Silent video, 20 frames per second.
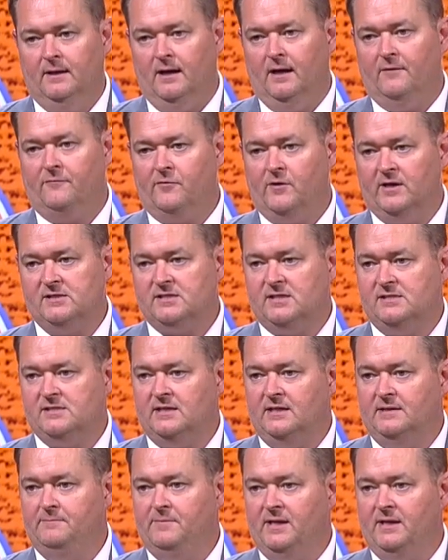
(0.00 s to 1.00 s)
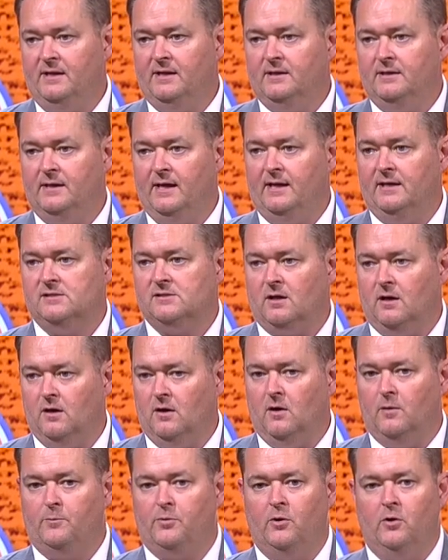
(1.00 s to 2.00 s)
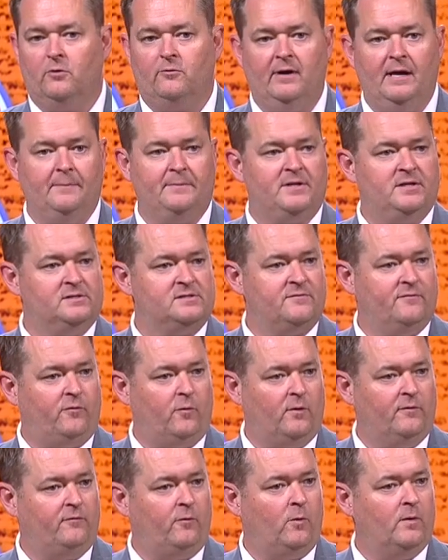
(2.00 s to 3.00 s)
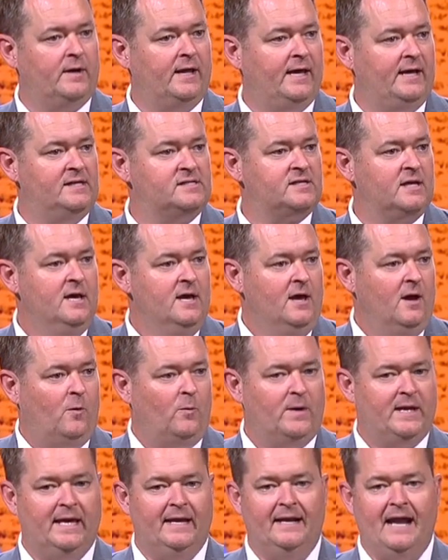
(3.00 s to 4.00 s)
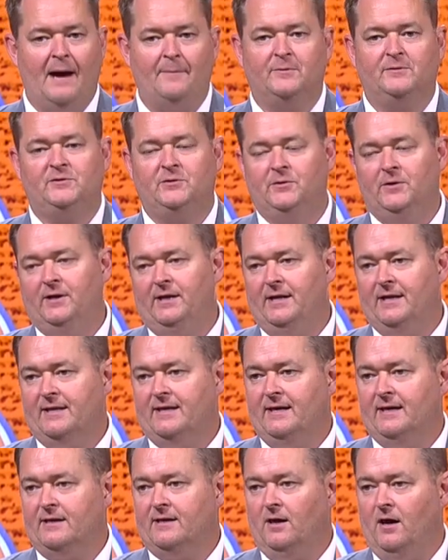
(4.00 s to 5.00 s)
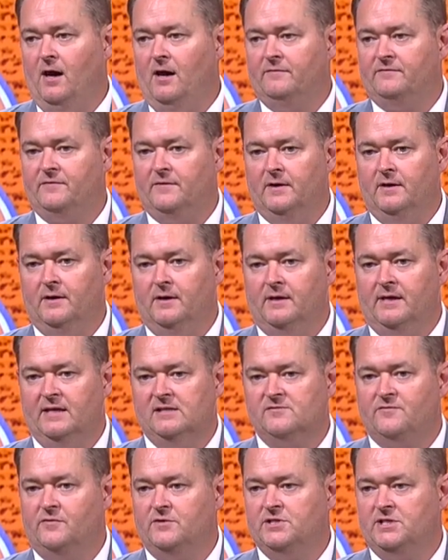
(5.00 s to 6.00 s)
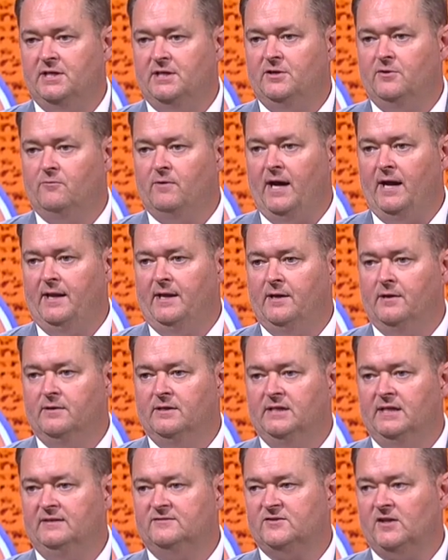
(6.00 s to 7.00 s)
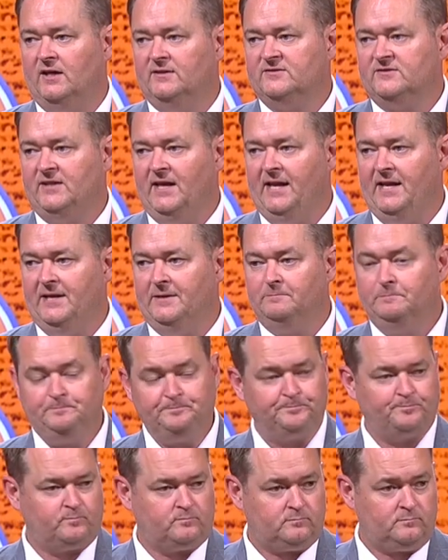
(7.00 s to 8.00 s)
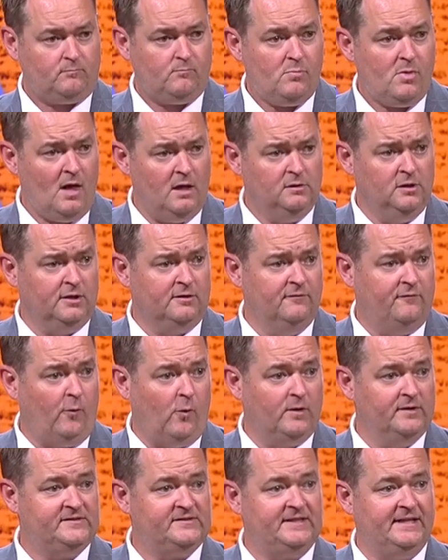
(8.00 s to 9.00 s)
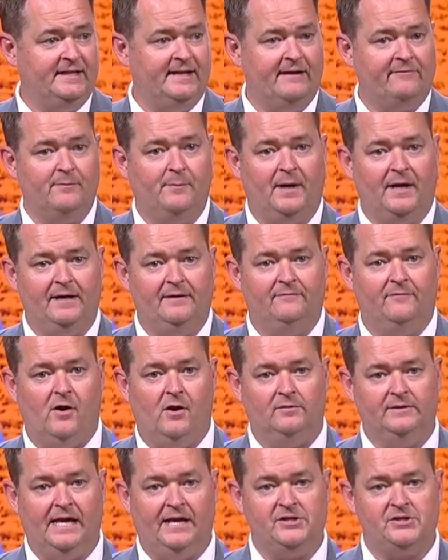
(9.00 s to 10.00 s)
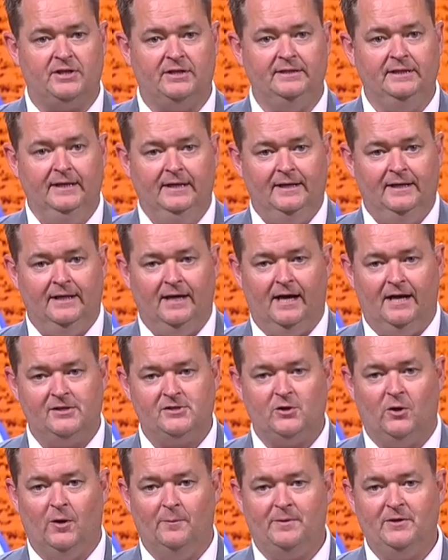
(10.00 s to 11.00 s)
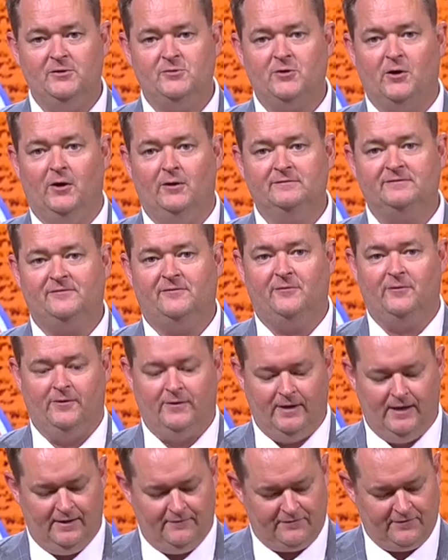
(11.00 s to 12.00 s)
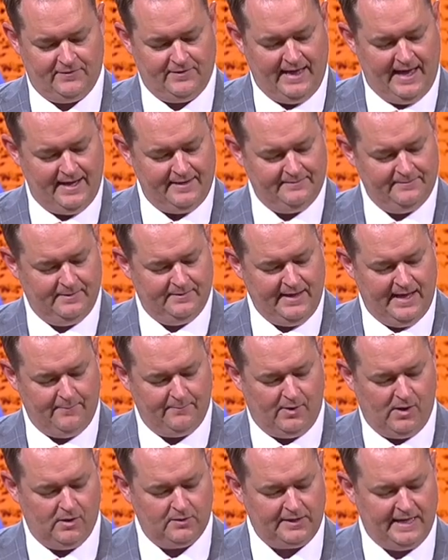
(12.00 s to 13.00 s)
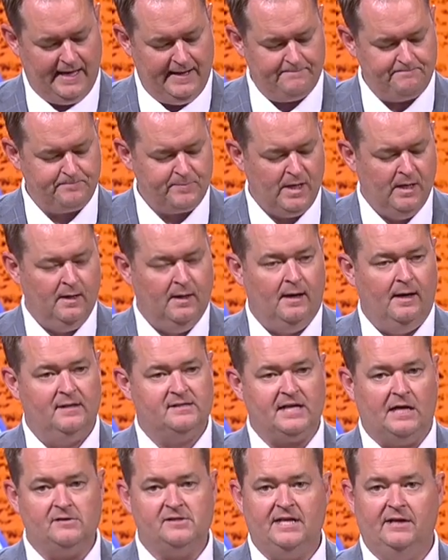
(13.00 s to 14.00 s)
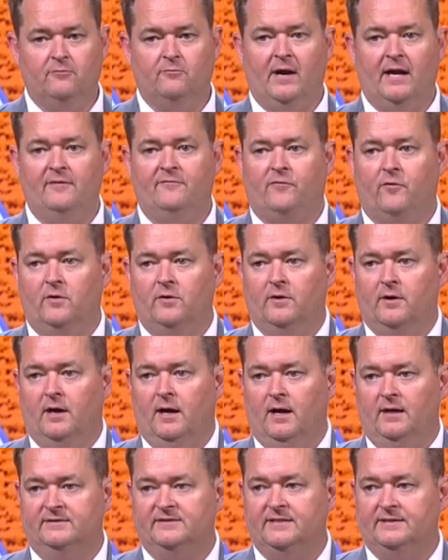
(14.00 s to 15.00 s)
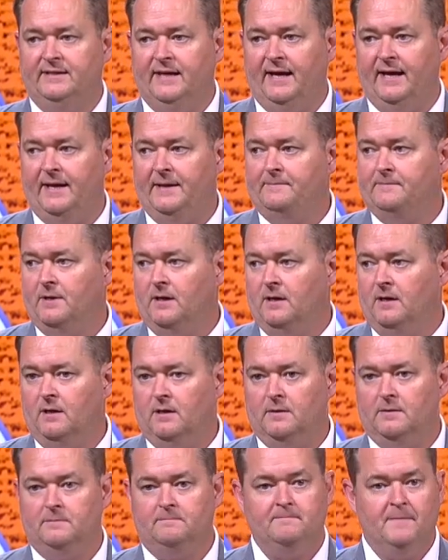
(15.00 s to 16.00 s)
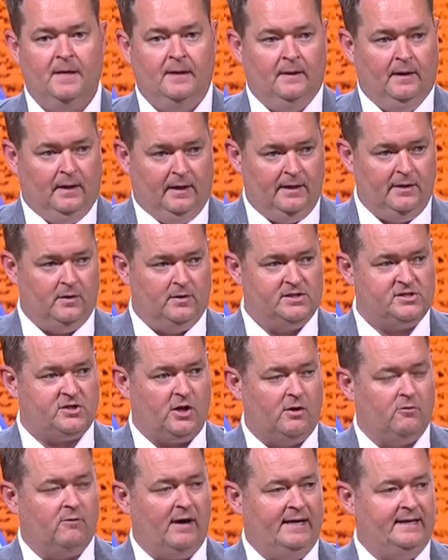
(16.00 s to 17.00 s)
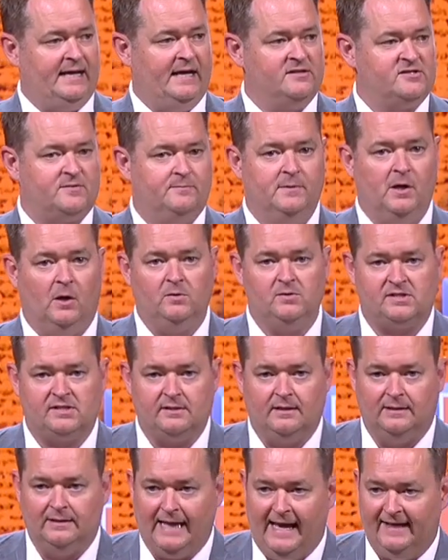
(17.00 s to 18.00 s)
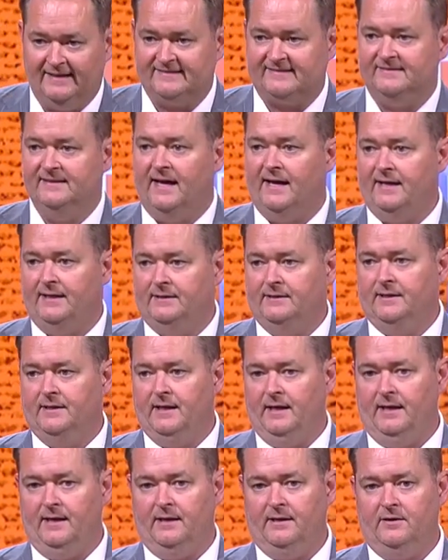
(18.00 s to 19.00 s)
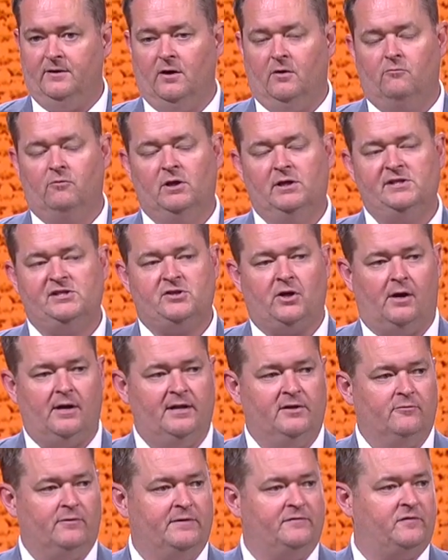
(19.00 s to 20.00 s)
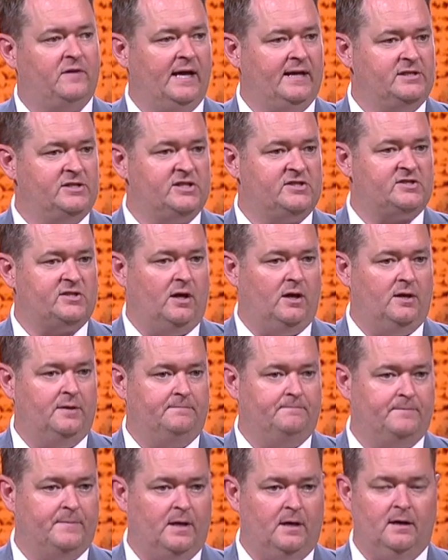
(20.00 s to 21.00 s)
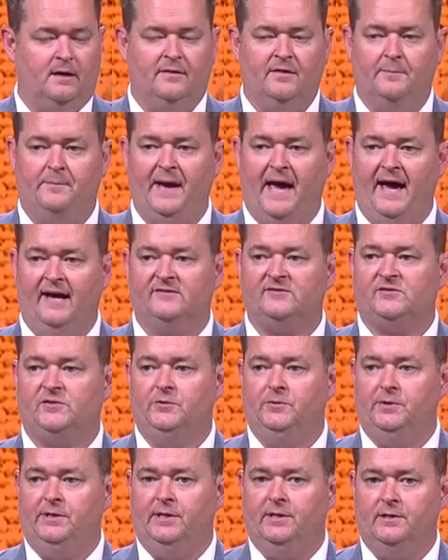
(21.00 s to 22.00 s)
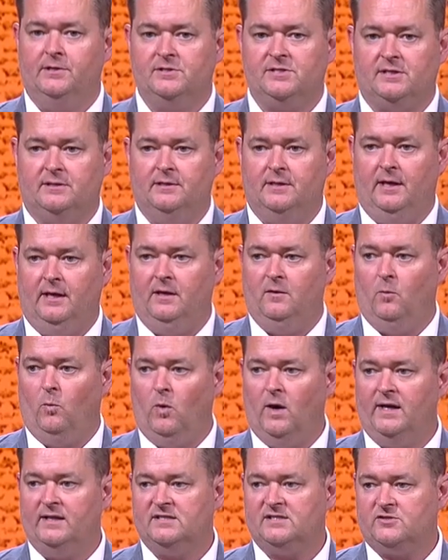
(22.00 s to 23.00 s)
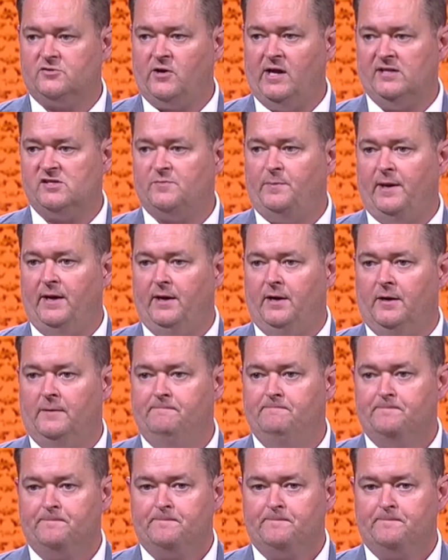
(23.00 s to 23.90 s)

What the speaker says: for SEC Media Days, our program, because in 44 days we get an opportunity to kick off against Virginia right here in Nissan Stadium. Looking forward to seeing everybody in Vol Nation show up in droves for that ball game. As I was getting ready for today, just started writing down some notes last night and really started to reflect just on the past 2 years and what has transpired